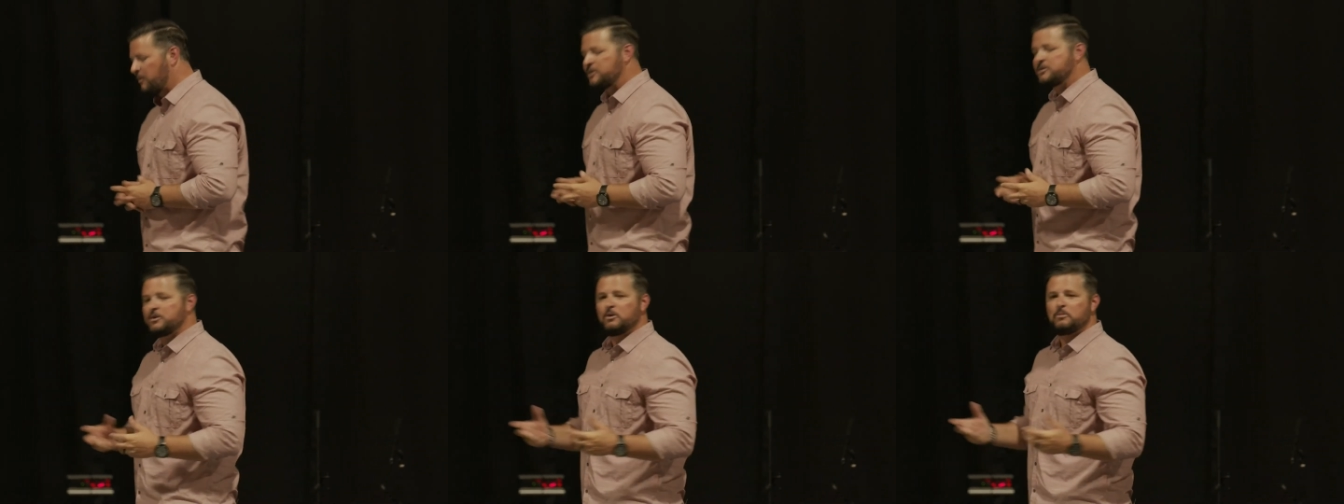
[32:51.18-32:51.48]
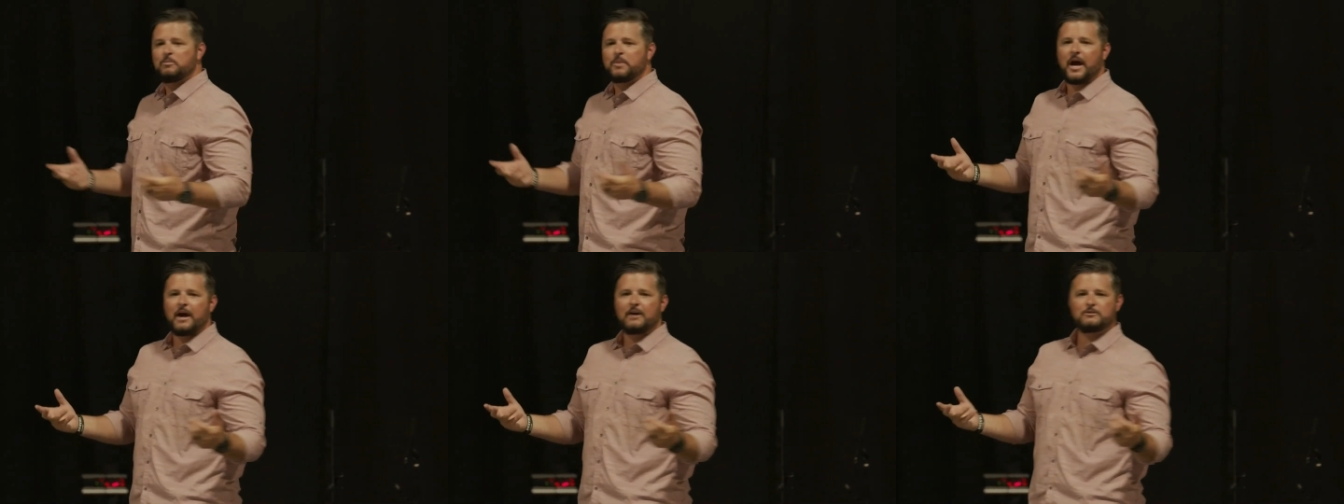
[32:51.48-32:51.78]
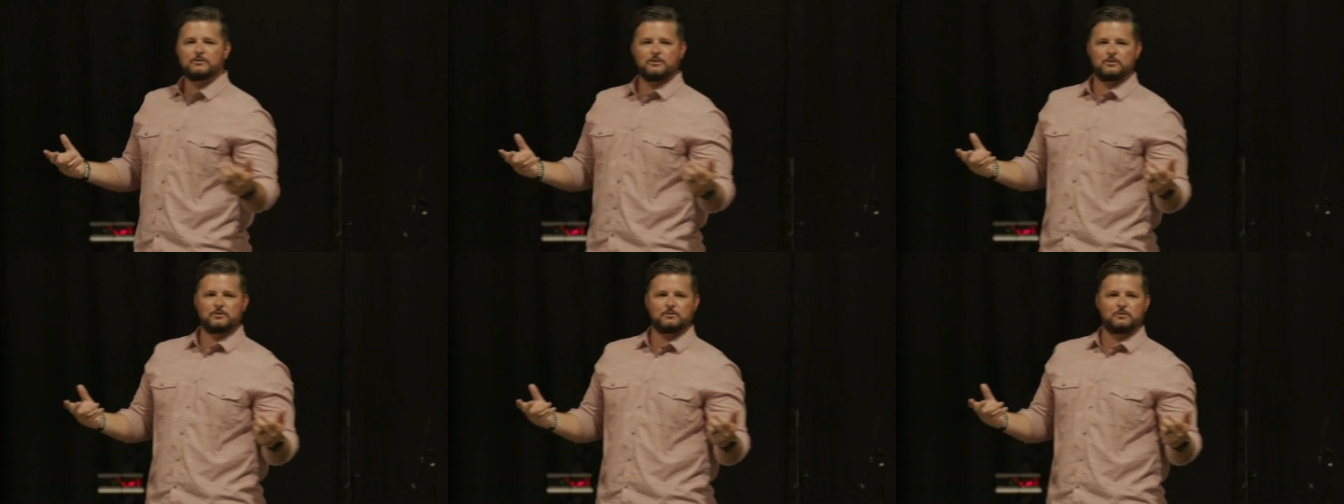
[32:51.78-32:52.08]
I went to a
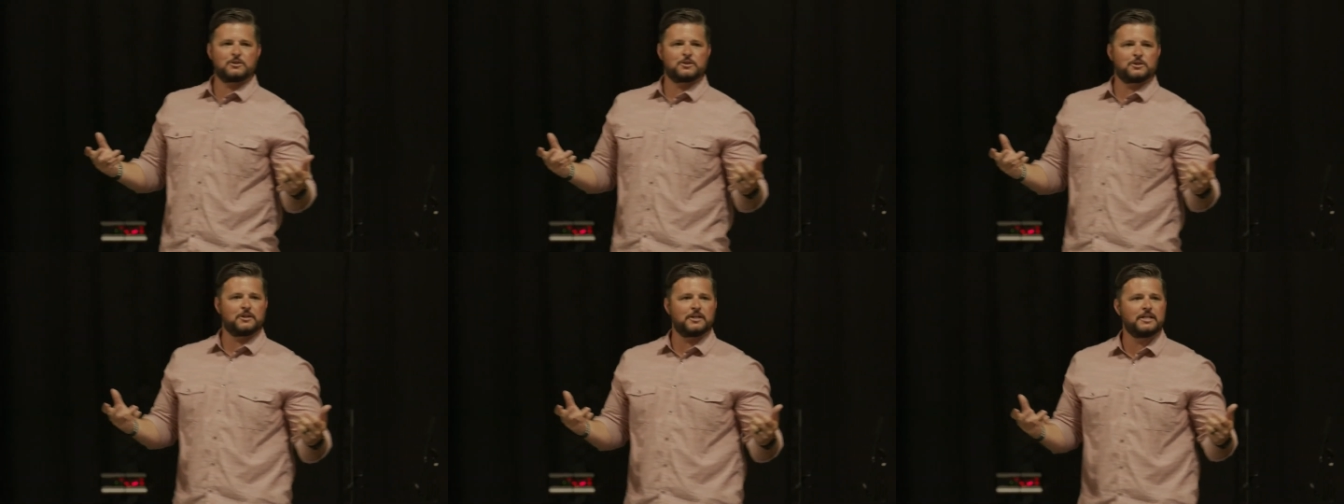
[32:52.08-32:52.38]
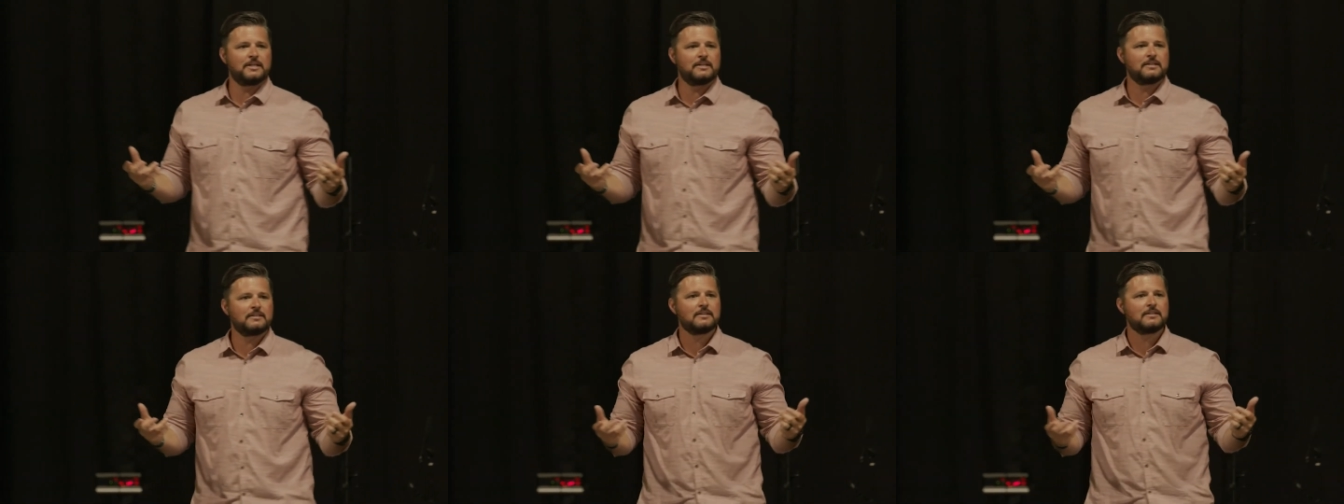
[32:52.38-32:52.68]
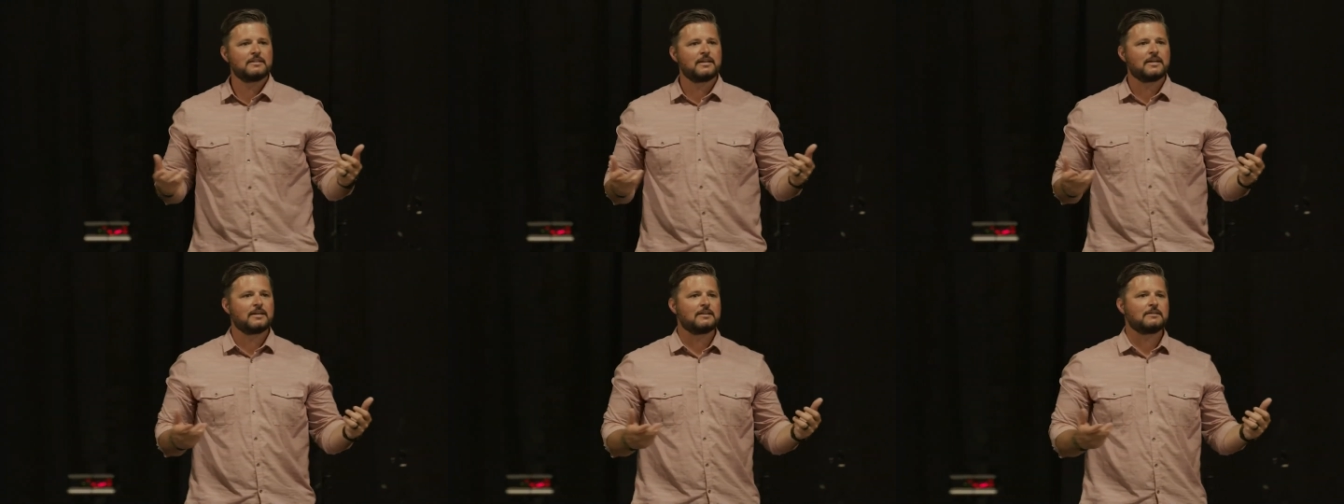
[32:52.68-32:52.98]
pastor's retreat
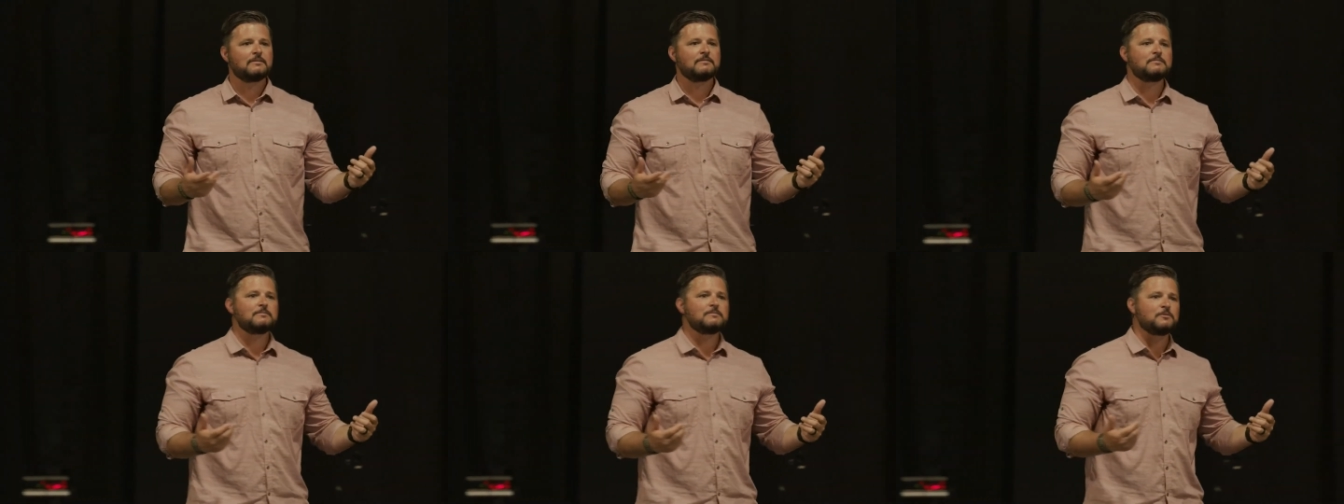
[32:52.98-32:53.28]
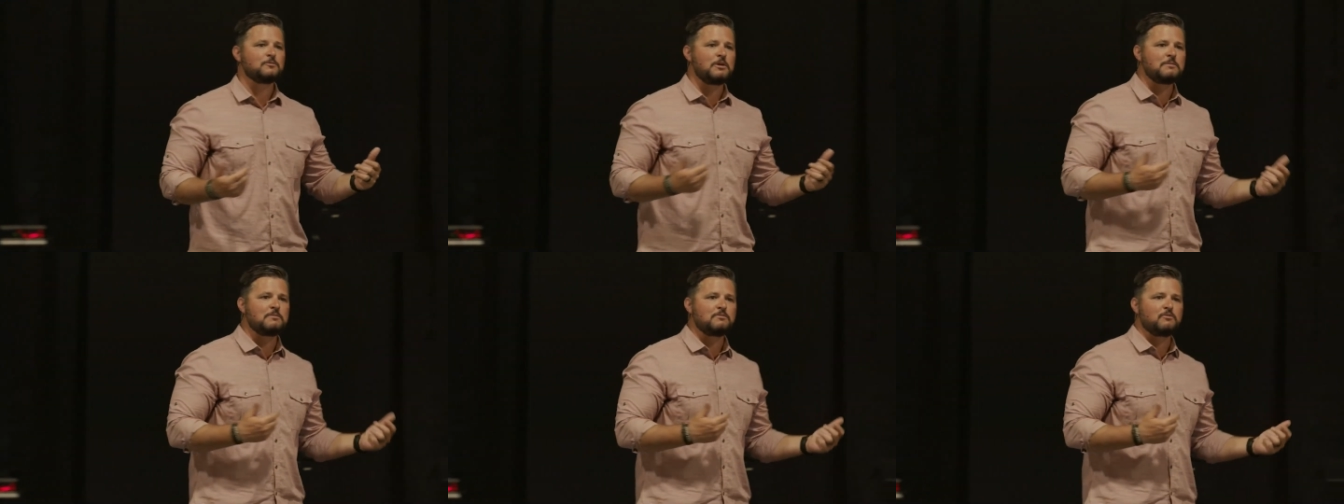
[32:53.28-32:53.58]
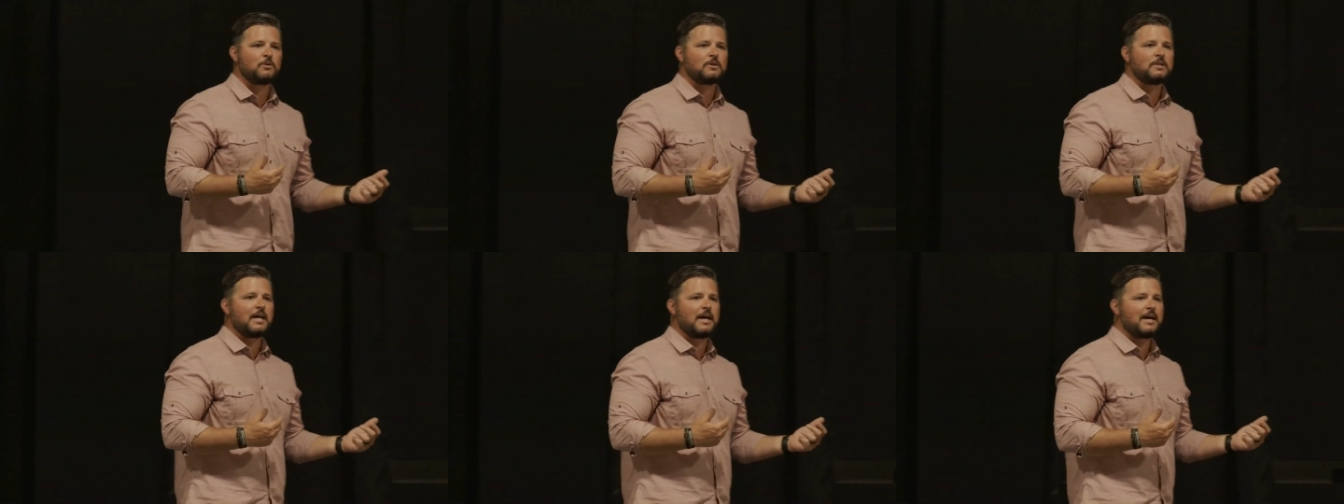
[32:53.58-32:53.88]
uh, the week
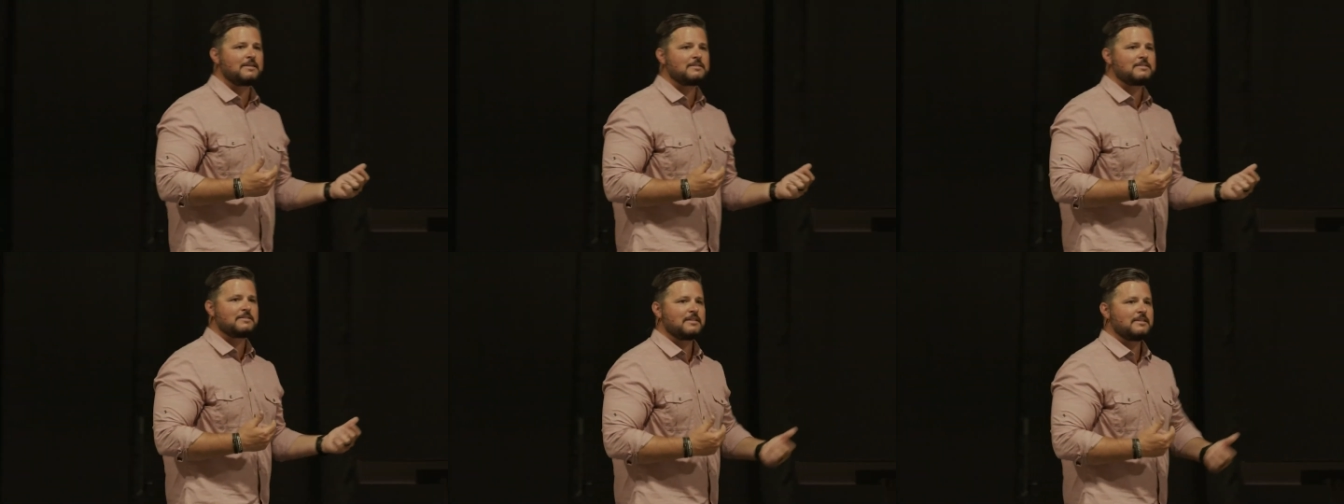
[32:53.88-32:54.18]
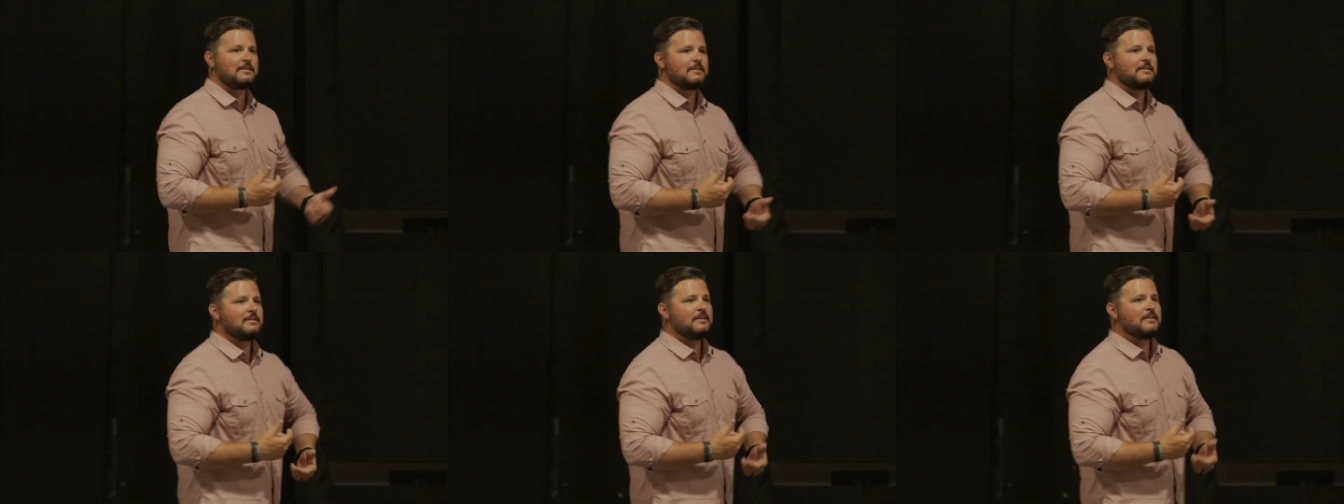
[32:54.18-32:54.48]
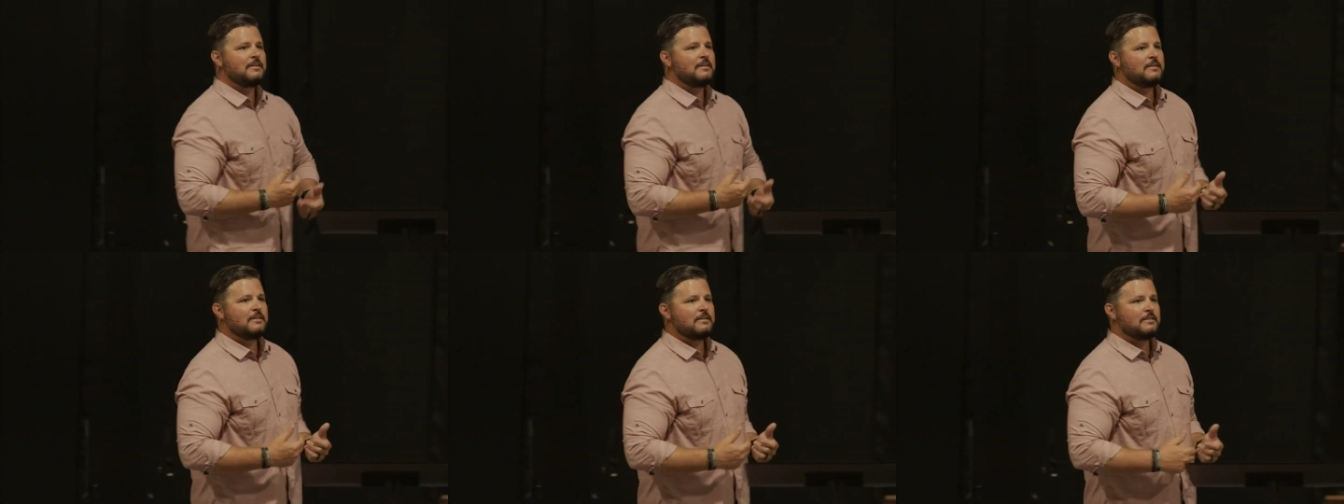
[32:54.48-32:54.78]
before last, and
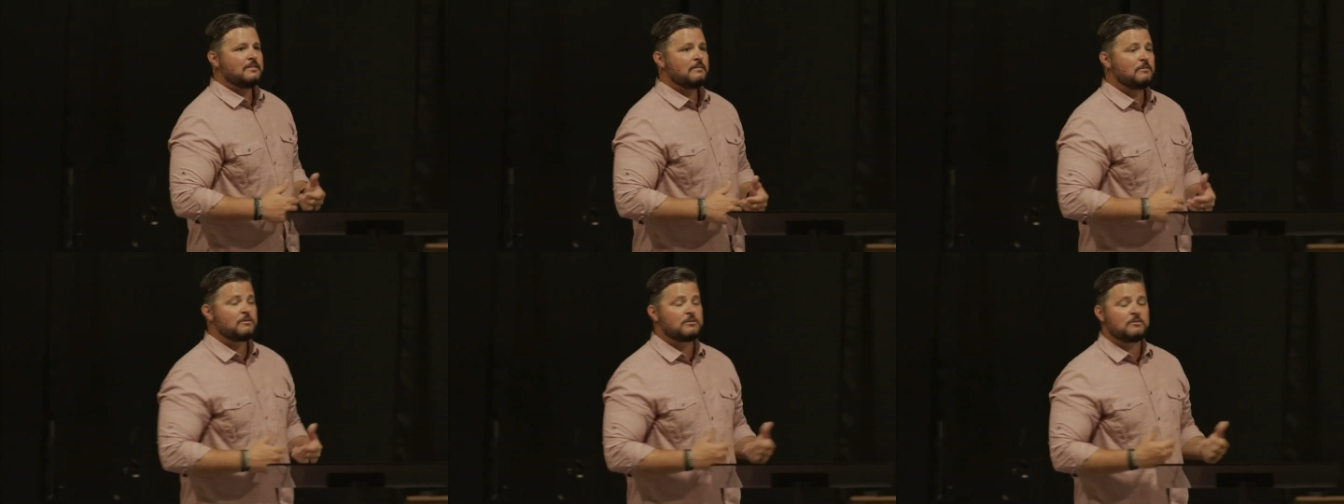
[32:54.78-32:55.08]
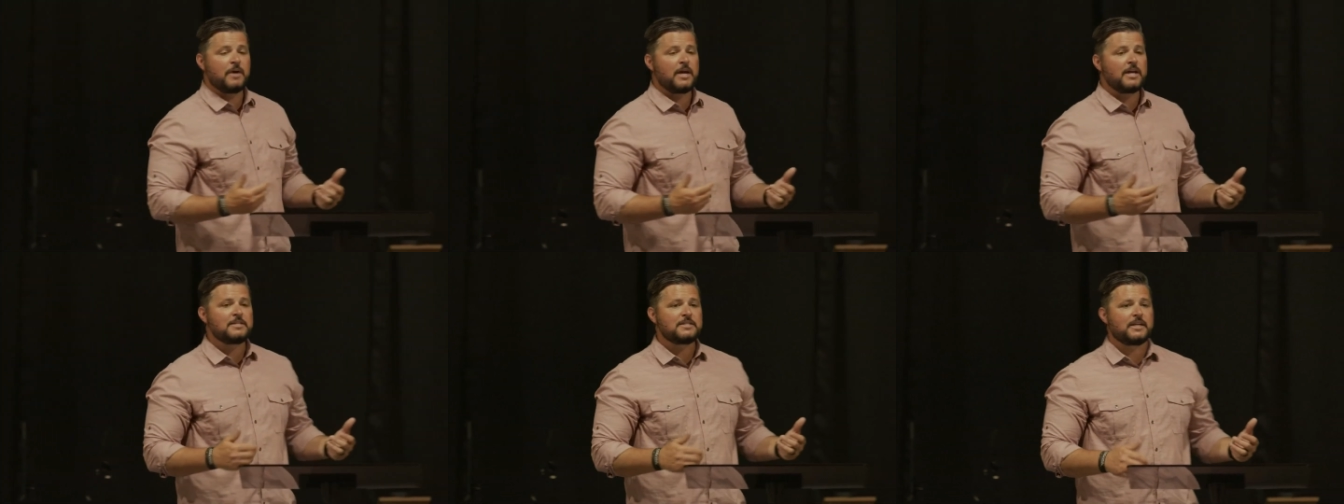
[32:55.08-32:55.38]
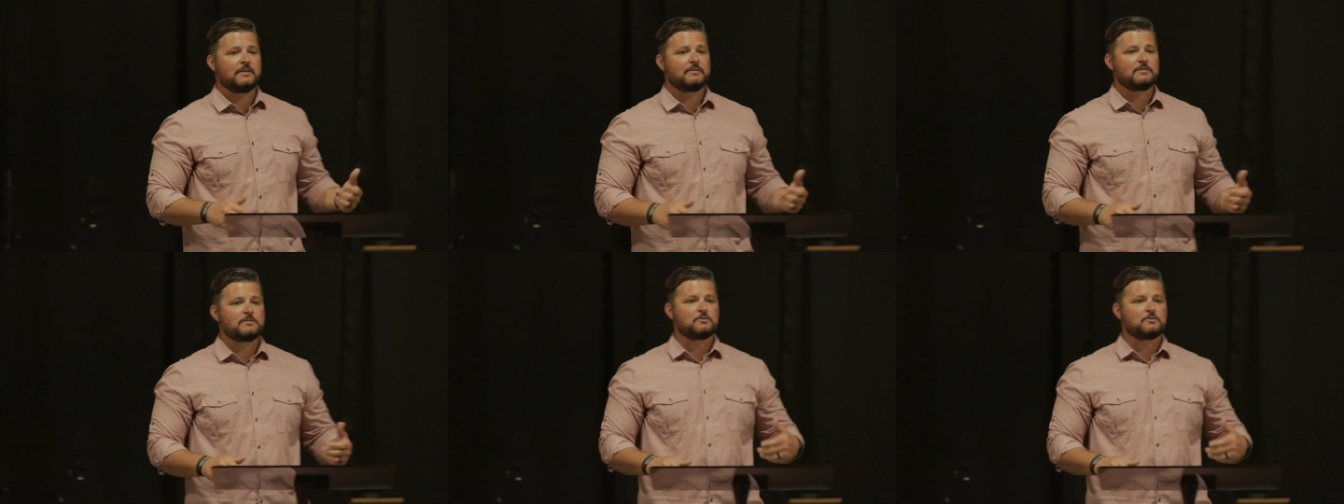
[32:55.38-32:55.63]
was amazing.